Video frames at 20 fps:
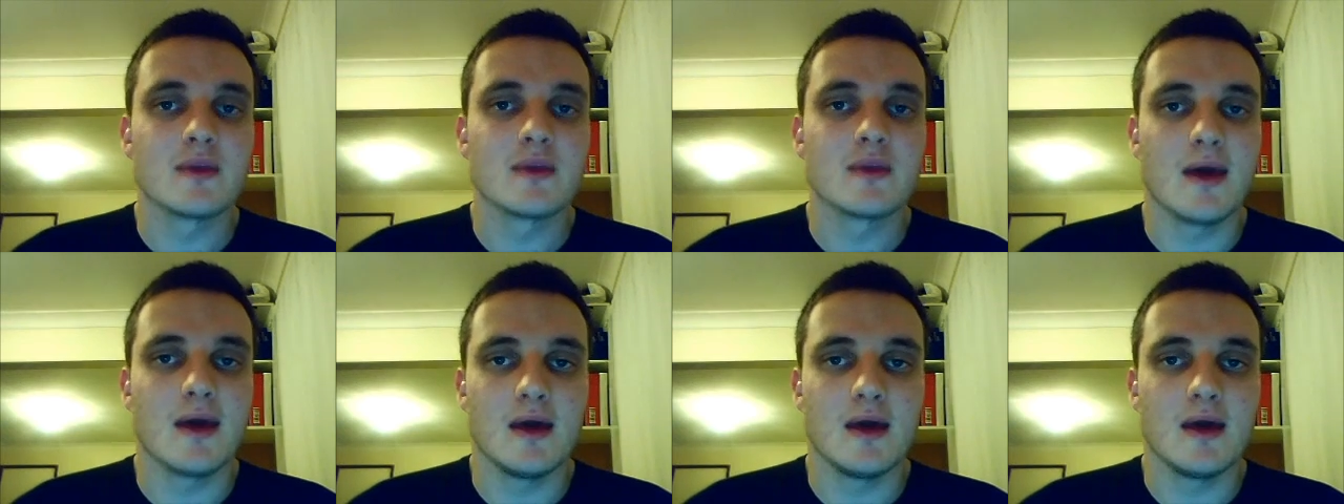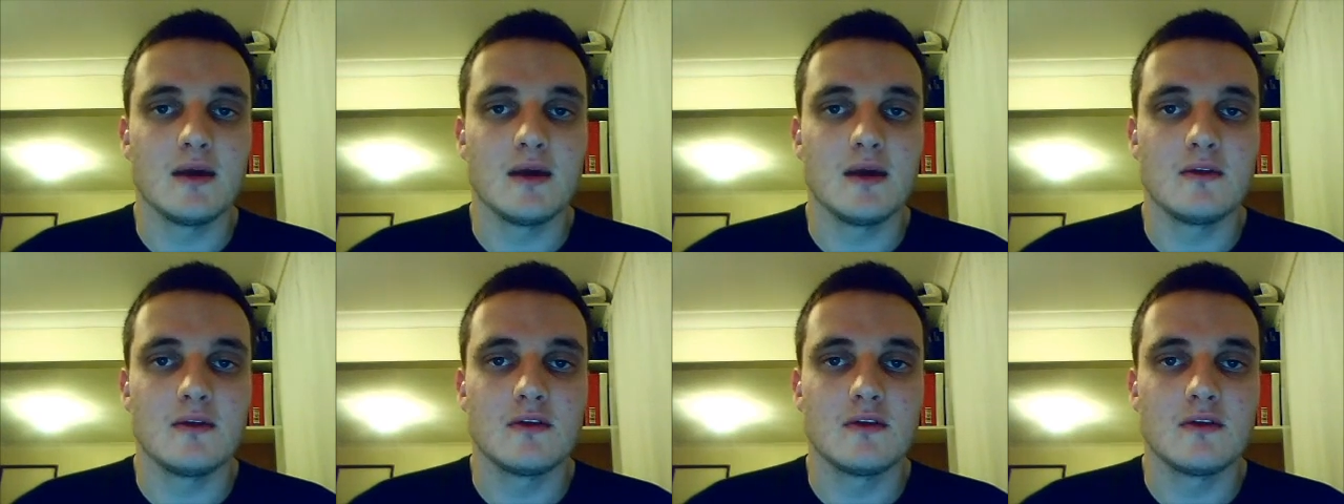
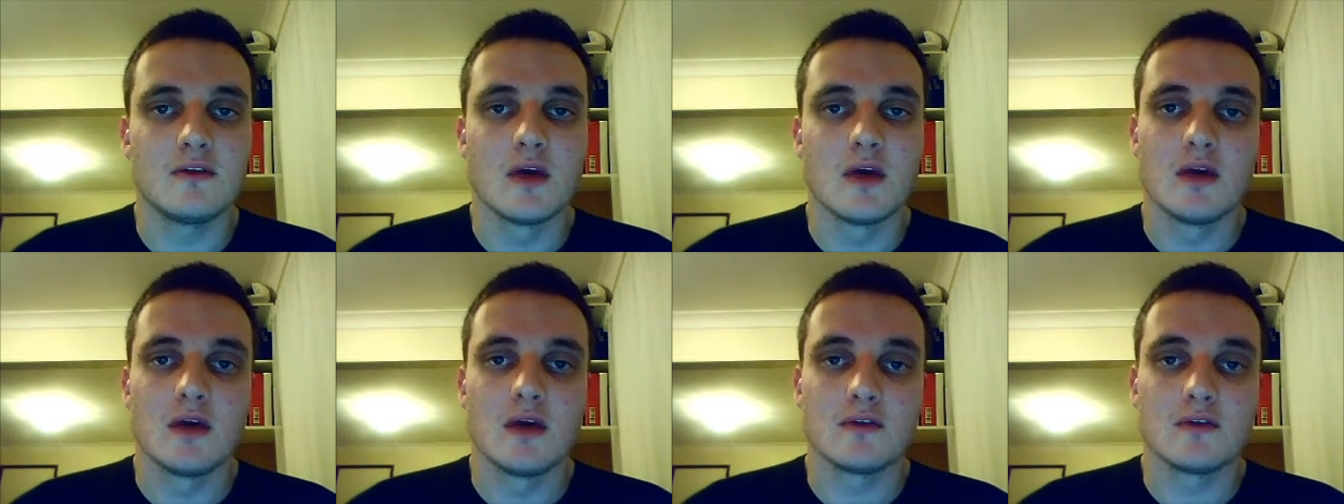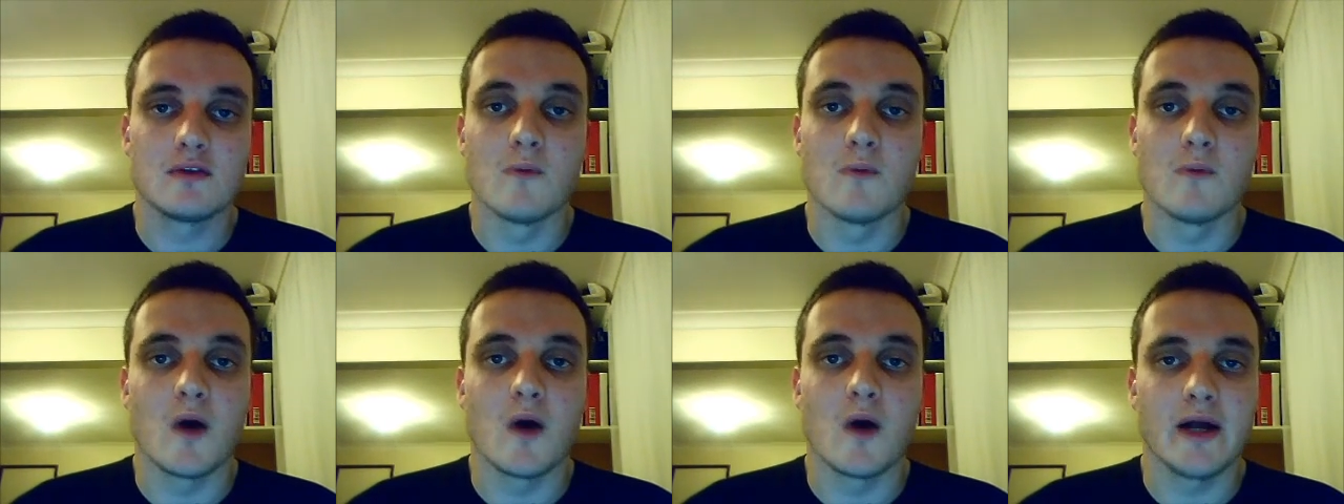and some
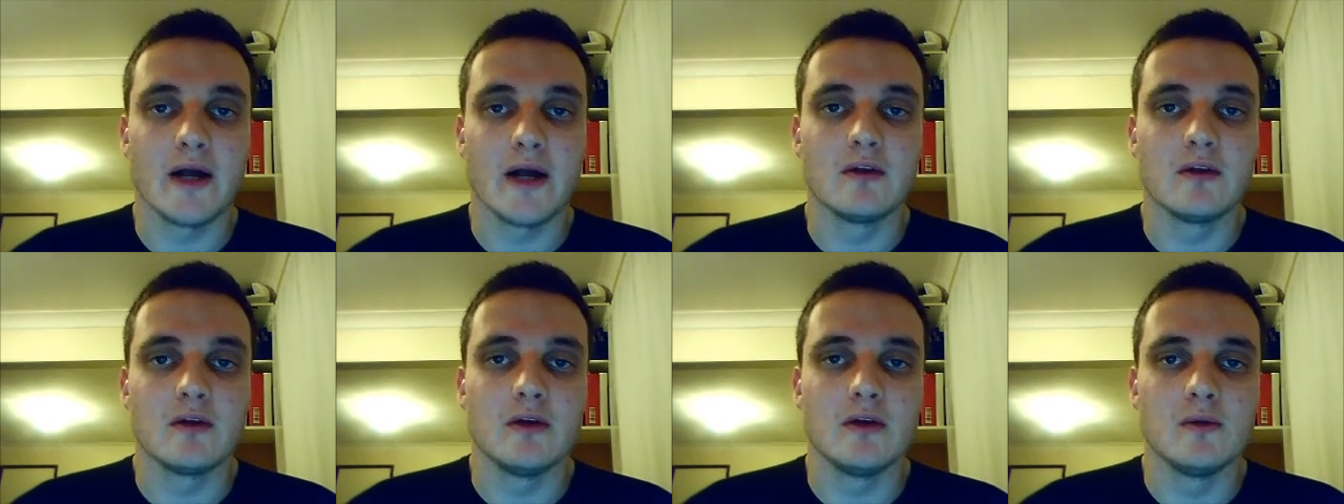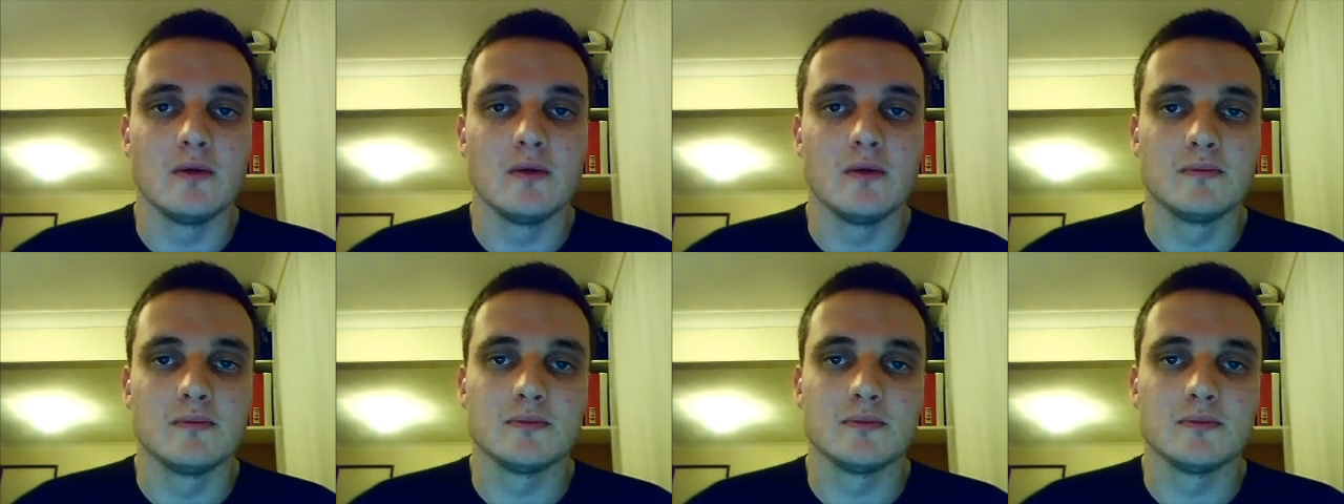wire glue
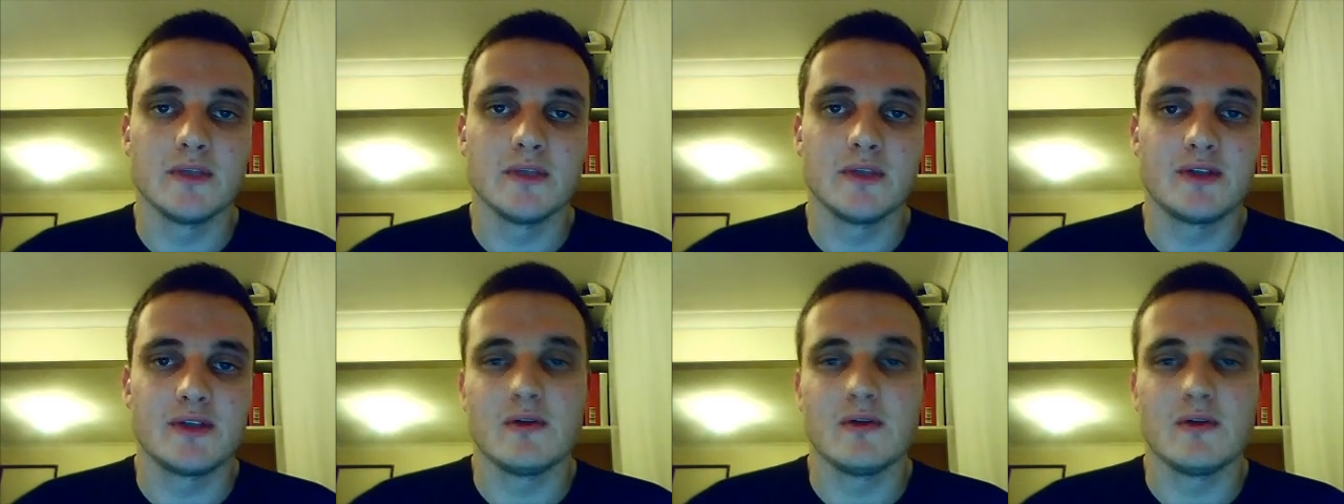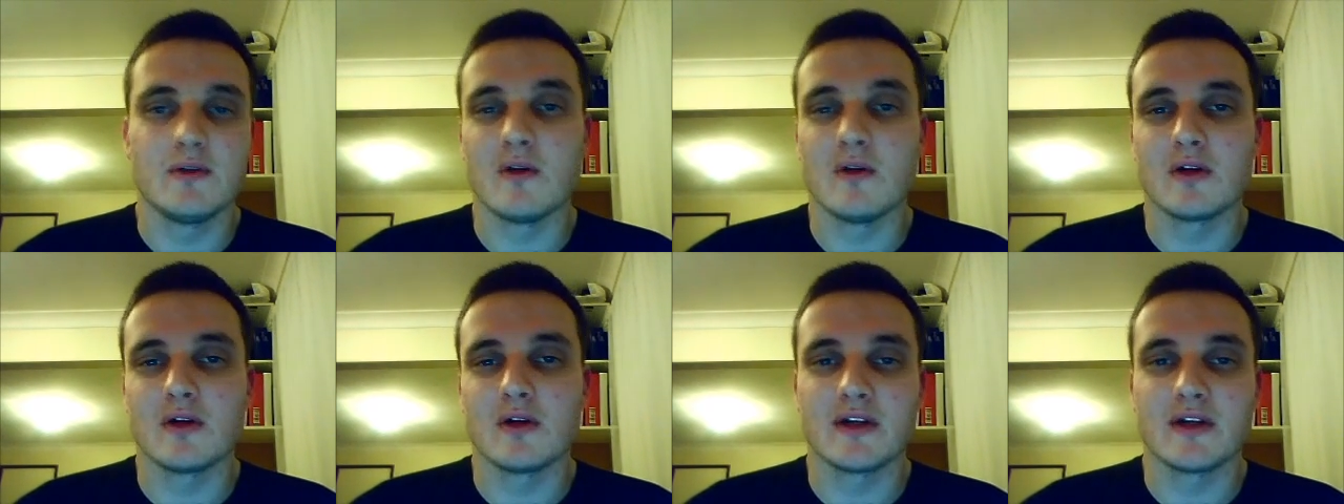with,
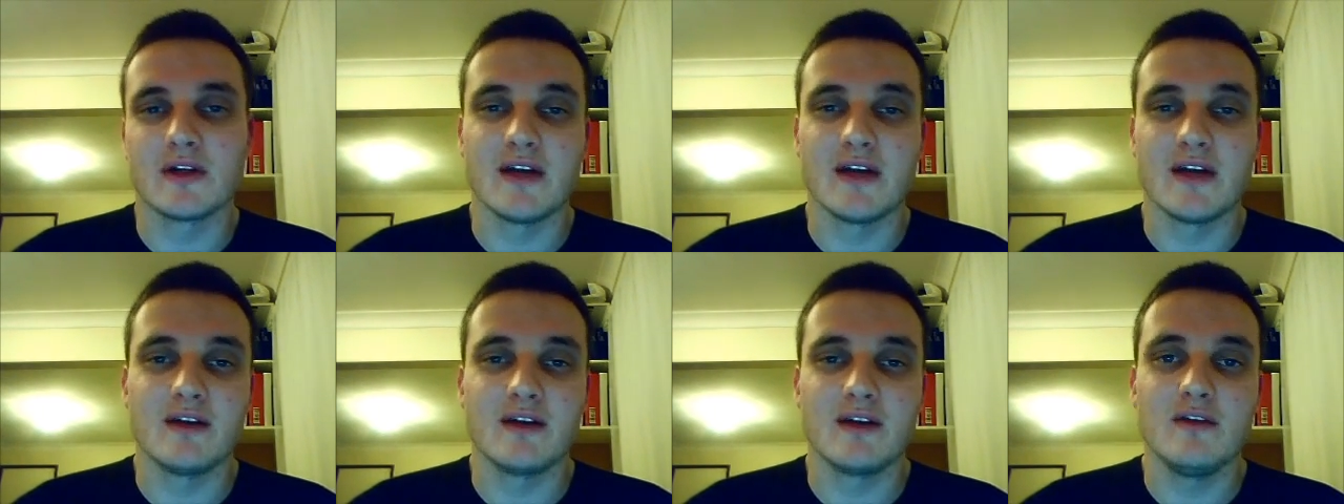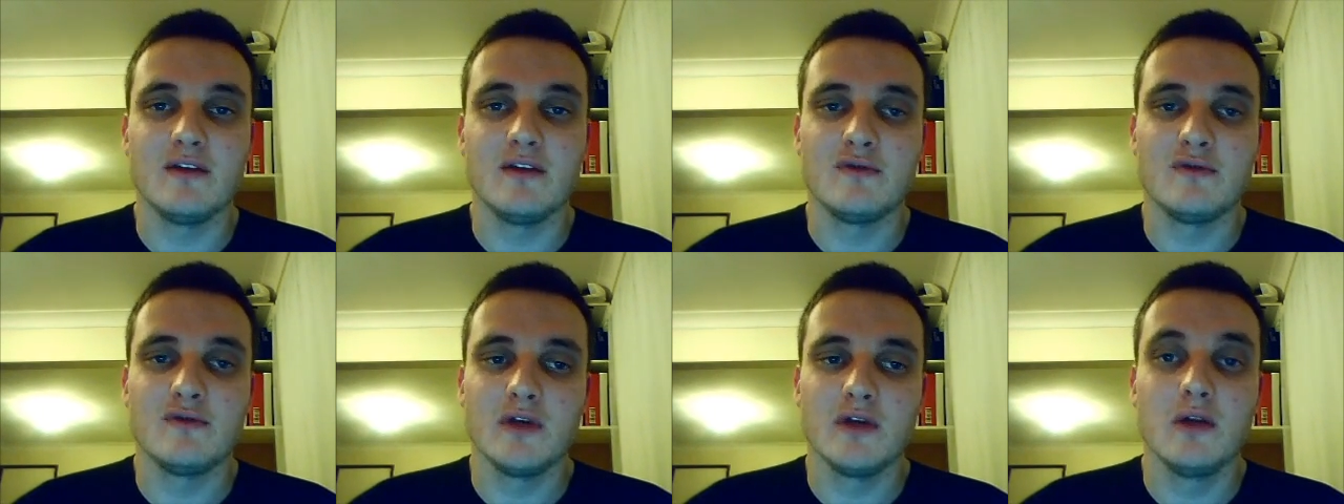or
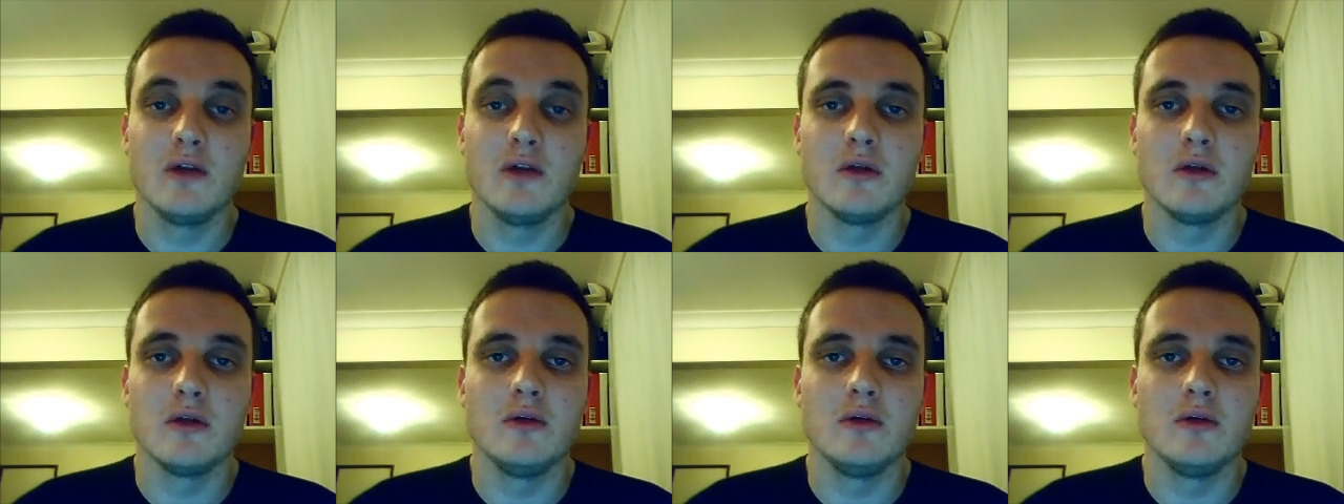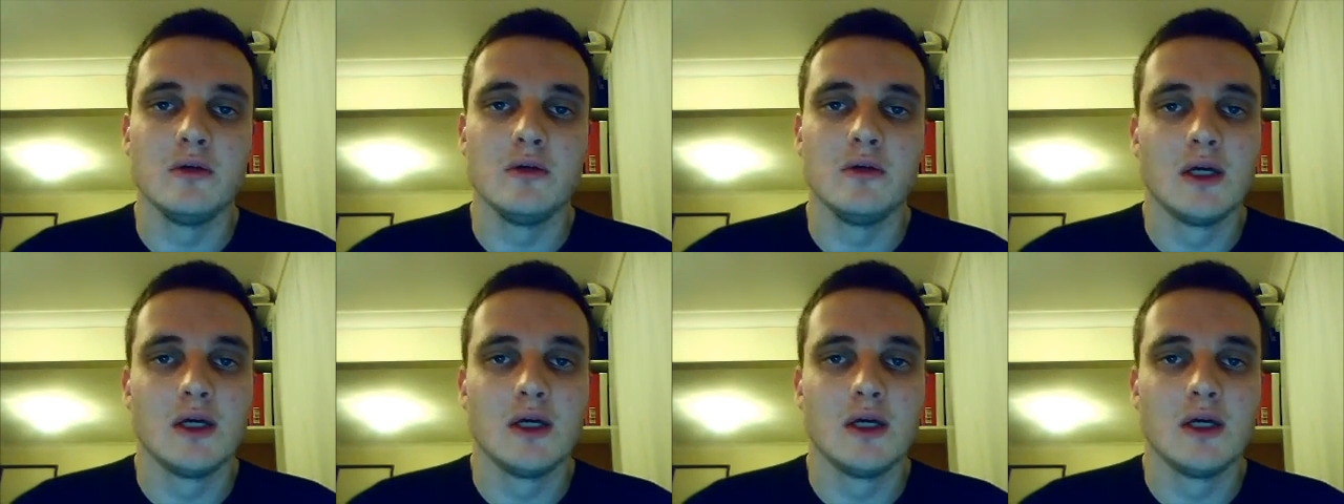conductive glue.